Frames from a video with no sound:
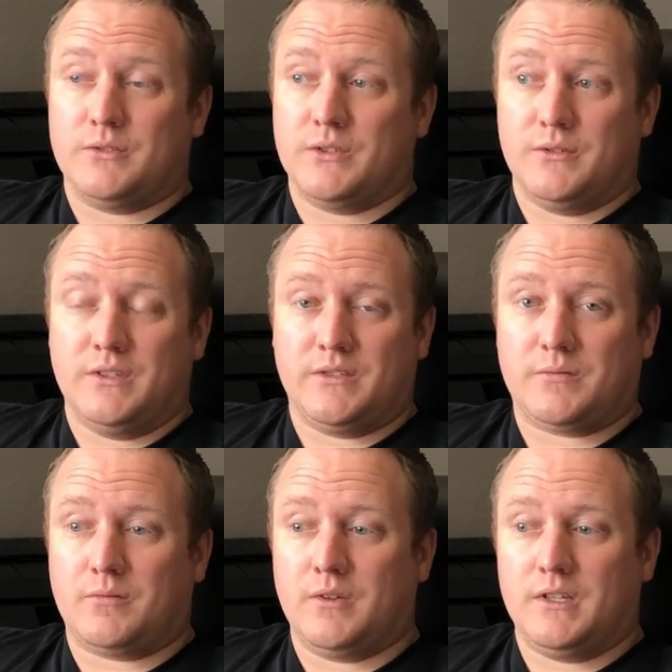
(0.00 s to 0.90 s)
So
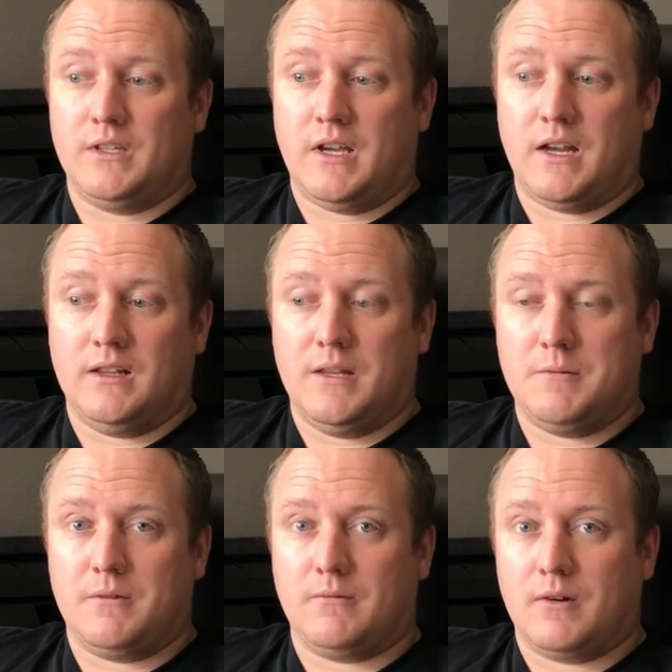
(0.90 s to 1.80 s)
he's really at a
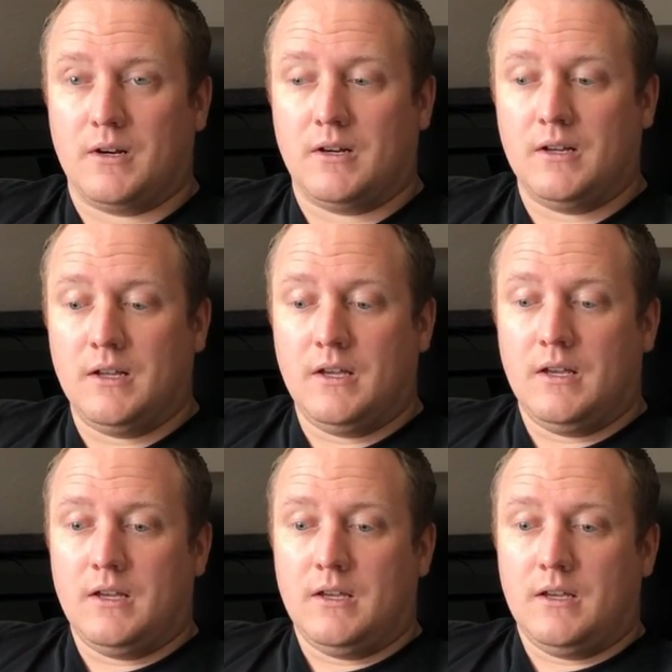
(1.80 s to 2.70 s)
limit where
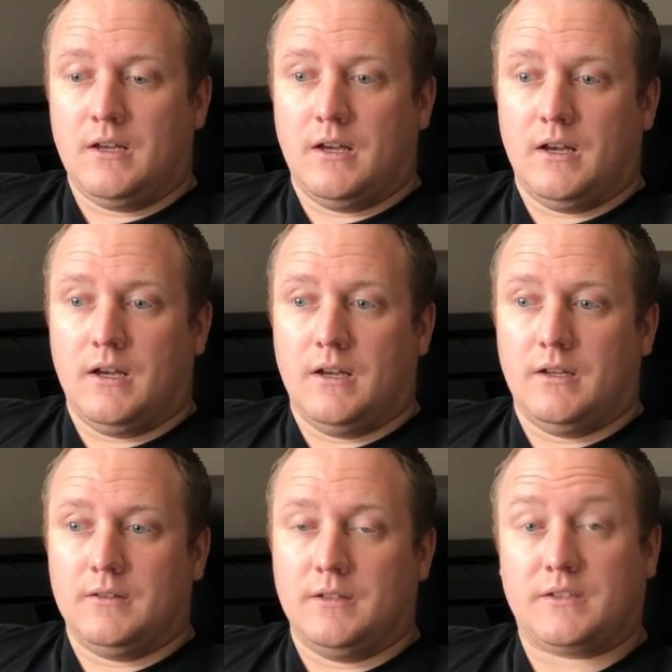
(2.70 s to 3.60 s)

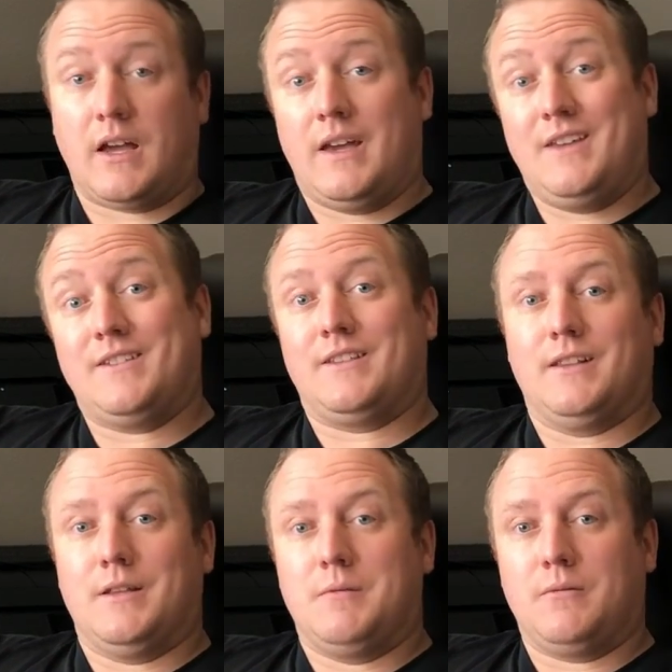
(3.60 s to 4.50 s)
uh, the sky is the
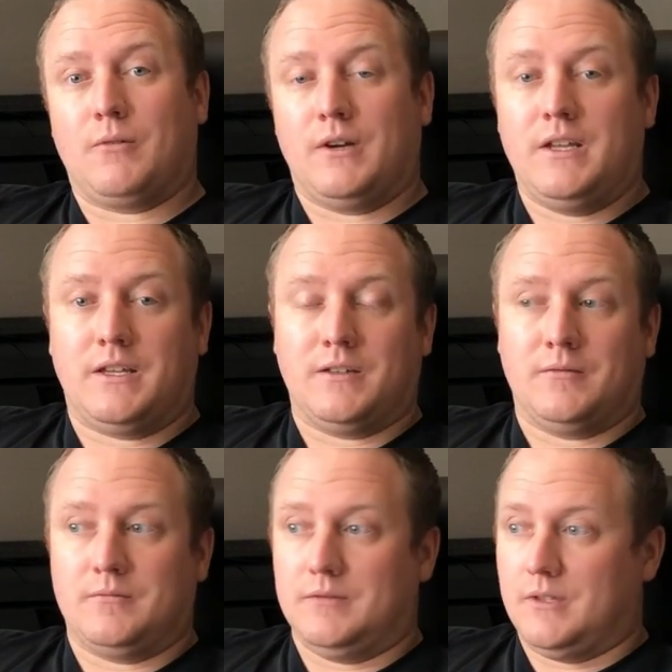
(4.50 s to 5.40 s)
limit, where he
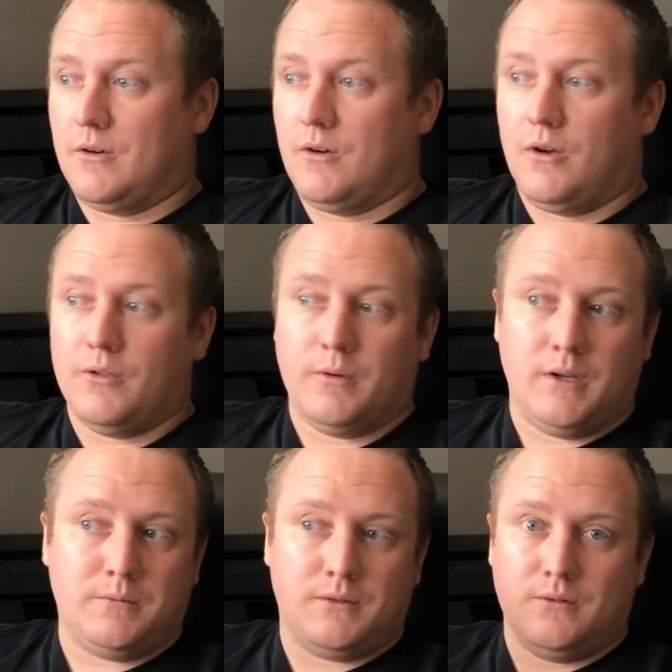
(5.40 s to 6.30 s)
can go all the
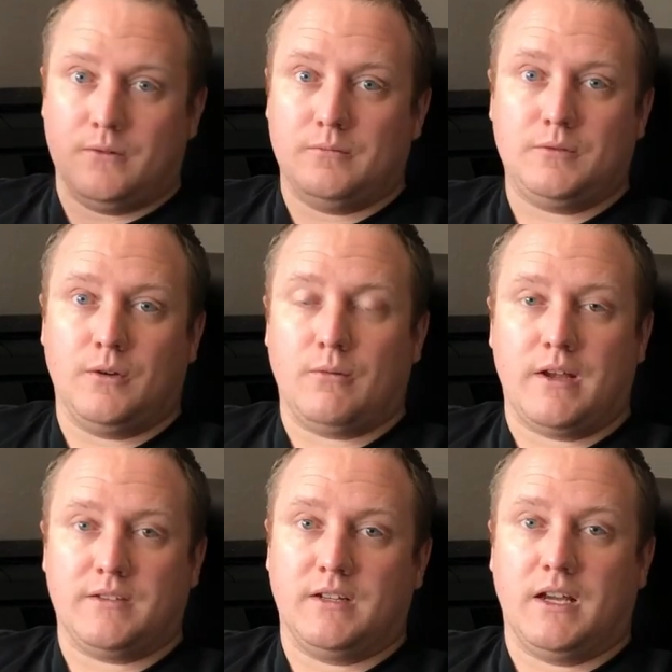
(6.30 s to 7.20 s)
way up to you know
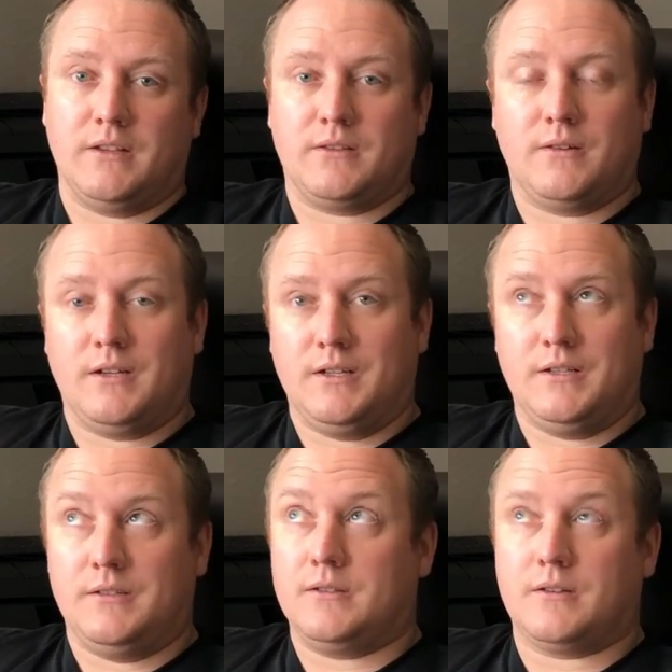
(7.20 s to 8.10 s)
Ryzen 9
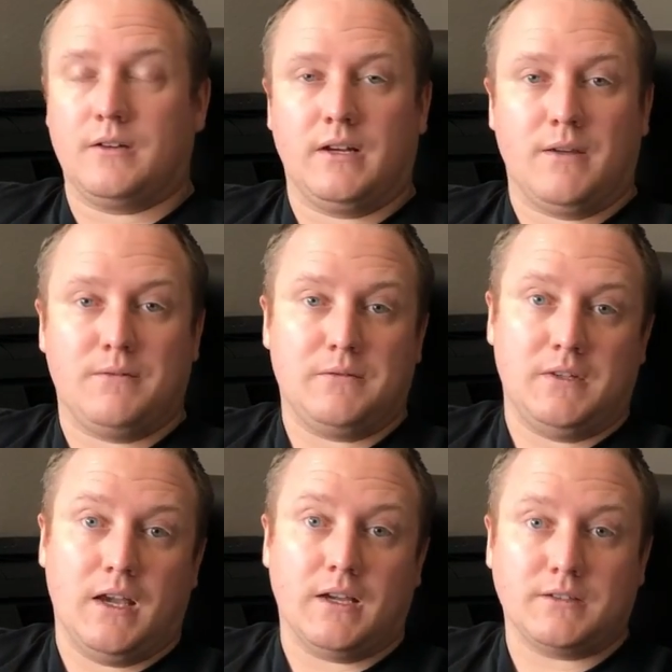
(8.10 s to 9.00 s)
30,
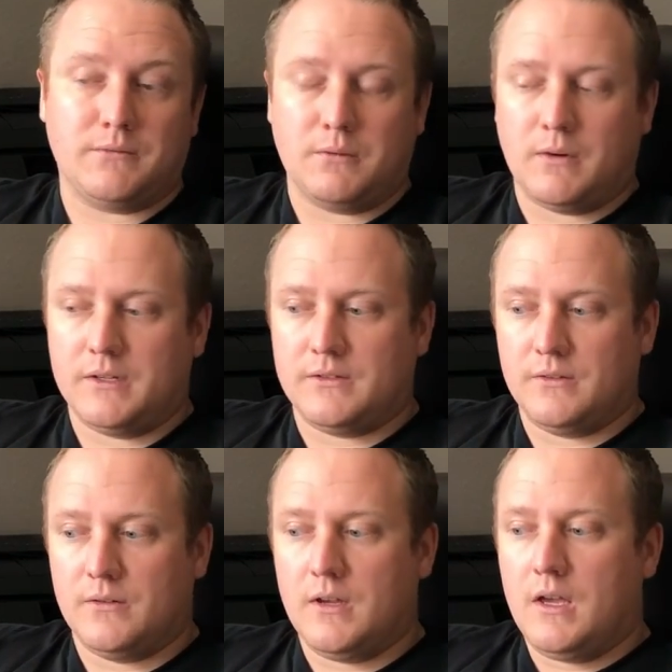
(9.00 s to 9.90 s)
3950X if you wanted to.